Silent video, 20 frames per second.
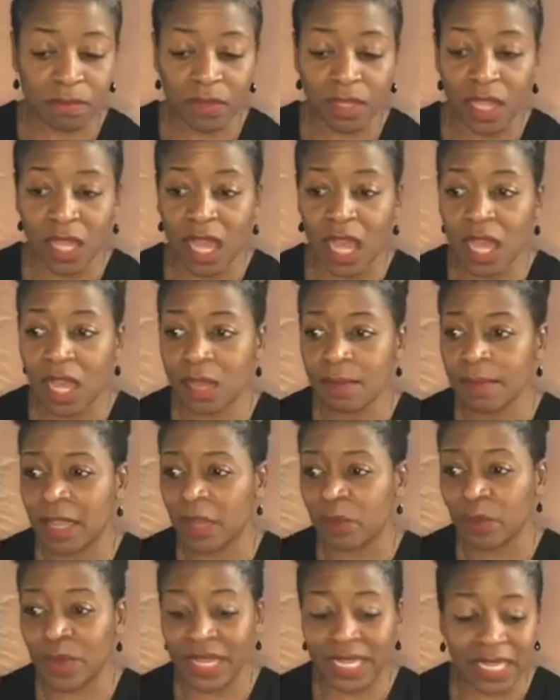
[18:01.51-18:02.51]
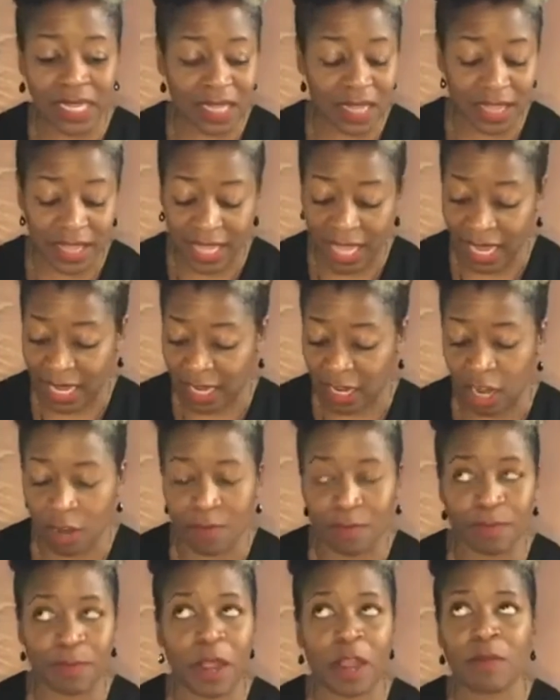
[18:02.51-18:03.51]
And we can think,
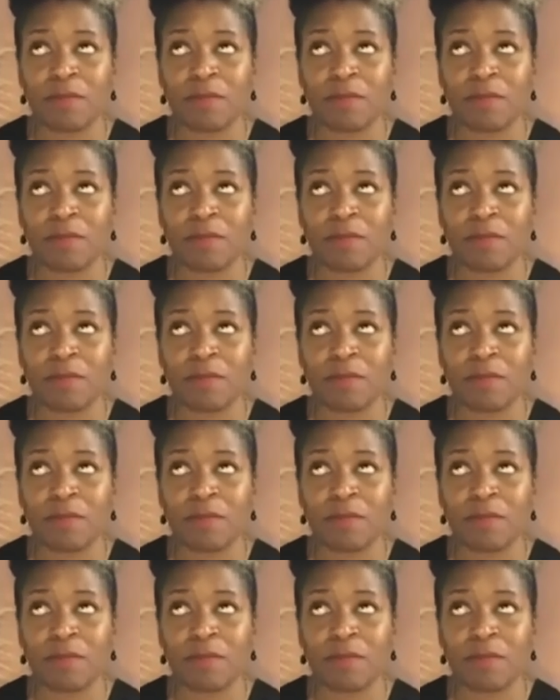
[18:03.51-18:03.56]
our